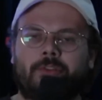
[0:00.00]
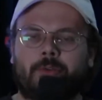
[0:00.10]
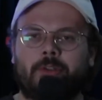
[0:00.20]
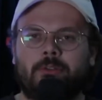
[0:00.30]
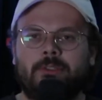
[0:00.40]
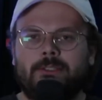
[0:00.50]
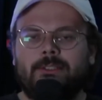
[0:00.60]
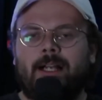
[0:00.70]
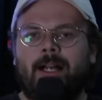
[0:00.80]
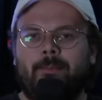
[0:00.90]
through.
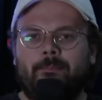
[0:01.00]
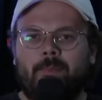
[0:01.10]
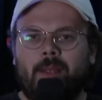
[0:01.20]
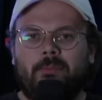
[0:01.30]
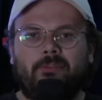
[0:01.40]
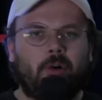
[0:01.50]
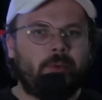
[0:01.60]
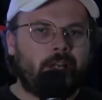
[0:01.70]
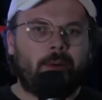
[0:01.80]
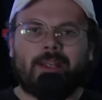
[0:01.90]
And before
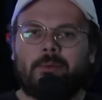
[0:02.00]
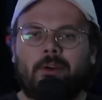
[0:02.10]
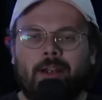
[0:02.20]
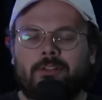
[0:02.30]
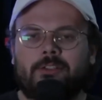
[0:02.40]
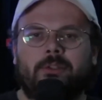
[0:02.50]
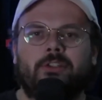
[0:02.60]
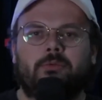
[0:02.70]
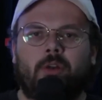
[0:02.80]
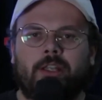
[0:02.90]
we go anywhere else, we
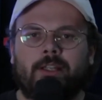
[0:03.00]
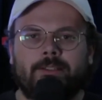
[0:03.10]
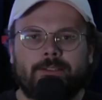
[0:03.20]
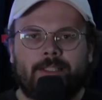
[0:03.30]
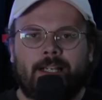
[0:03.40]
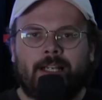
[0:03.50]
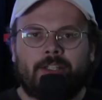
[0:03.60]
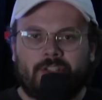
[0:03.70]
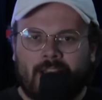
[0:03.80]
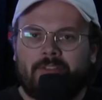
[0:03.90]
just want to
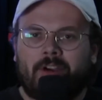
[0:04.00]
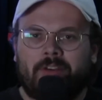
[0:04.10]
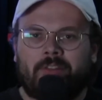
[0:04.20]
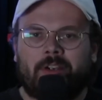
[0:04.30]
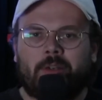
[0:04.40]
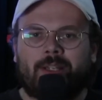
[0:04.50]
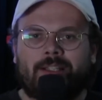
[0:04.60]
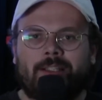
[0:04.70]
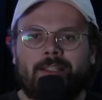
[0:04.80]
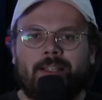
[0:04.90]
share very, very
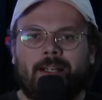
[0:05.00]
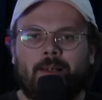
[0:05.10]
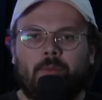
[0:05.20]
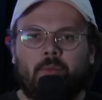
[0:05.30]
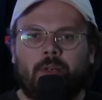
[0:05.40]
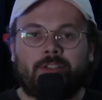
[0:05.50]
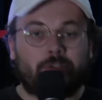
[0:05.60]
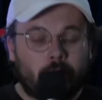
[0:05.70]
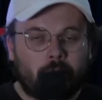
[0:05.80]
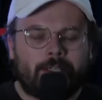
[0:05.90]
quickly a
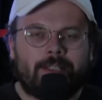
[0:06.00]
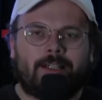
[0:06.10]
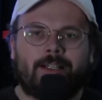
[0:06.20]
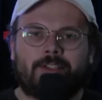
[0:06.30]
story